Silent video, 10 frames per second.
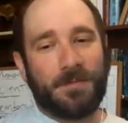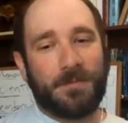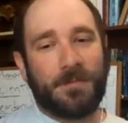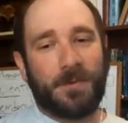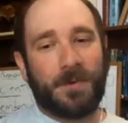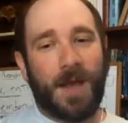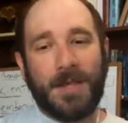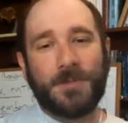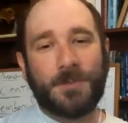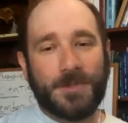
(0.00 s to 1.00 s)
for a high
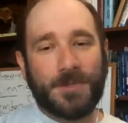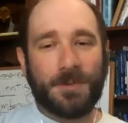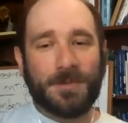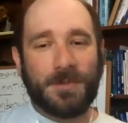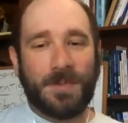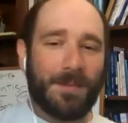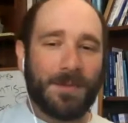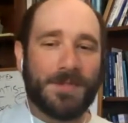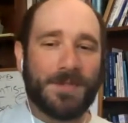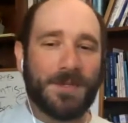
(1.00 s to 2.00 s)
school student to be
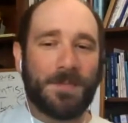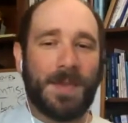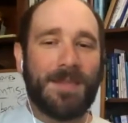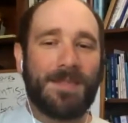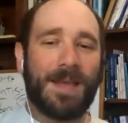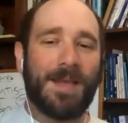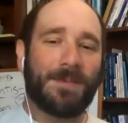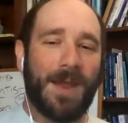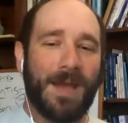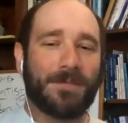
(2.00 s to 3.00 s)
able to debate that, they
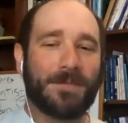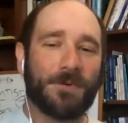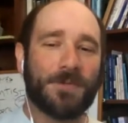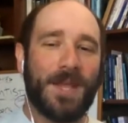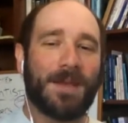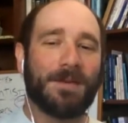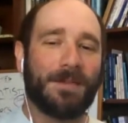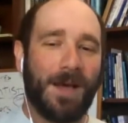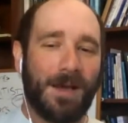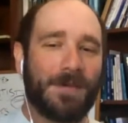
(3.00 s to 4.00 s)
would have to understand a
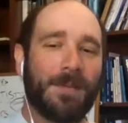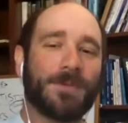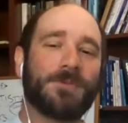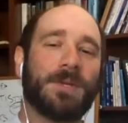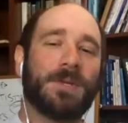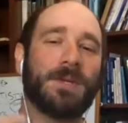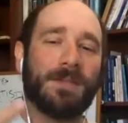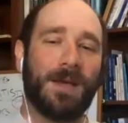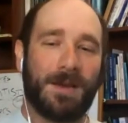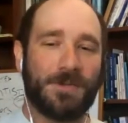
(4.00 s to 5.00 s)
lot of chemistry, a
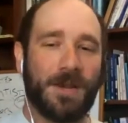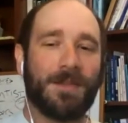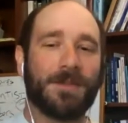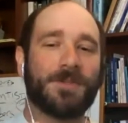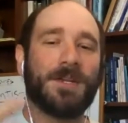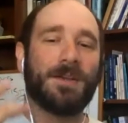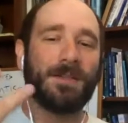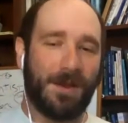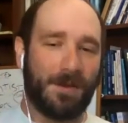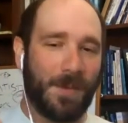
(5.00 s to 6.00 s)
lot of geology, a
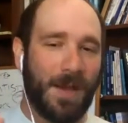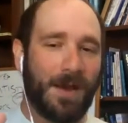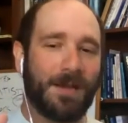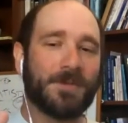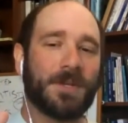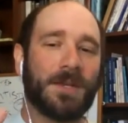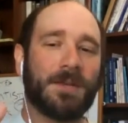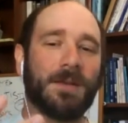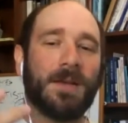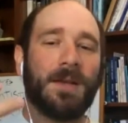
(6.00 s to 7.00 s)
lot of biology,
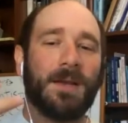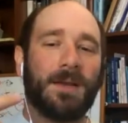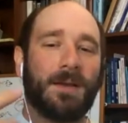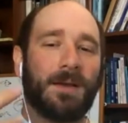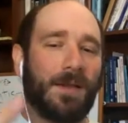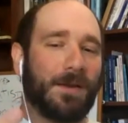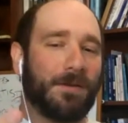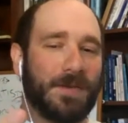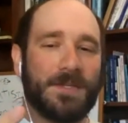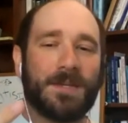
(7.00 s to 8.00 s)
a lot of
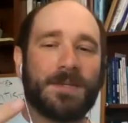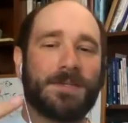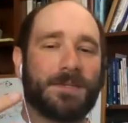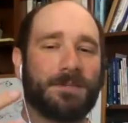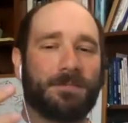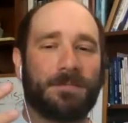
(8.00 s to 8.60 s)
physics,